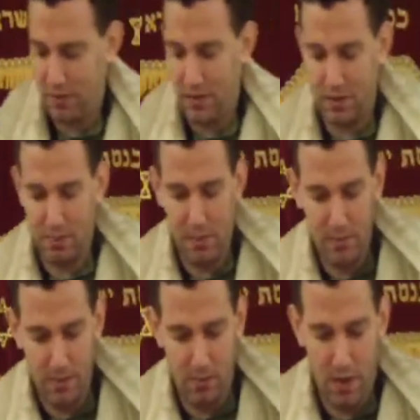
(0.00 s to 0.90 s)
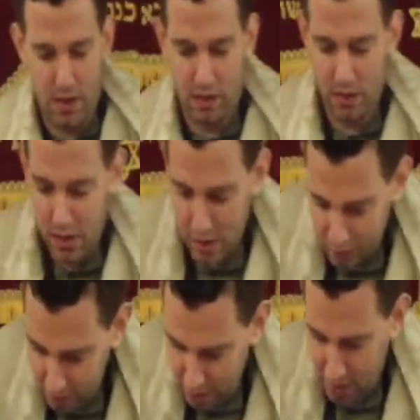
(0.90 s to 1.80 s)
a ground to permit work.
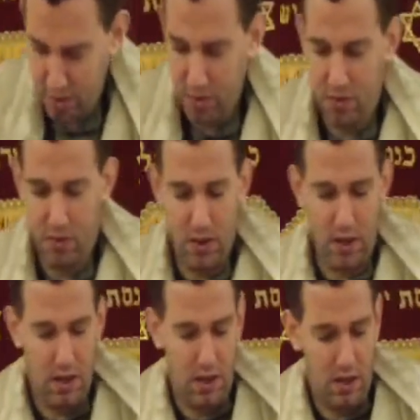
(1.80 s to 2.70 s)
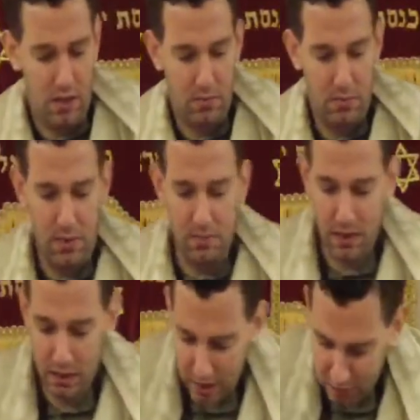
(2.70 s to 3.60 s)
So um, we
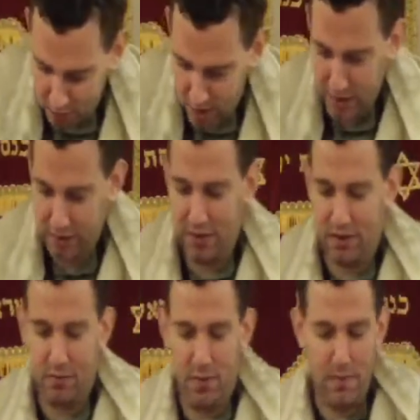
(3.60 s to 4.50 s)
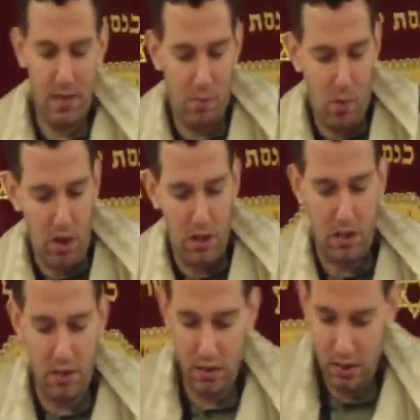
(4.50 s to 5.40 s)
may, that's why it says we may
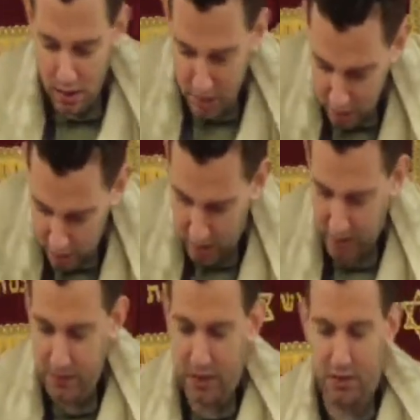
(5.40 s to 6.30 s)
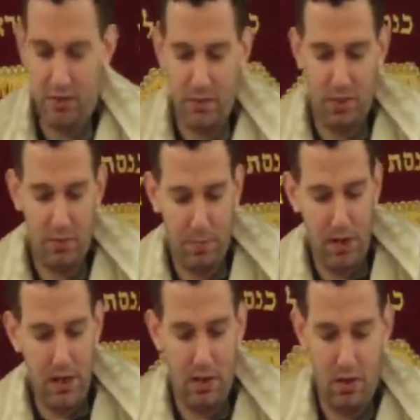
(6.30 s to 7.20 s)
water um, either from a spring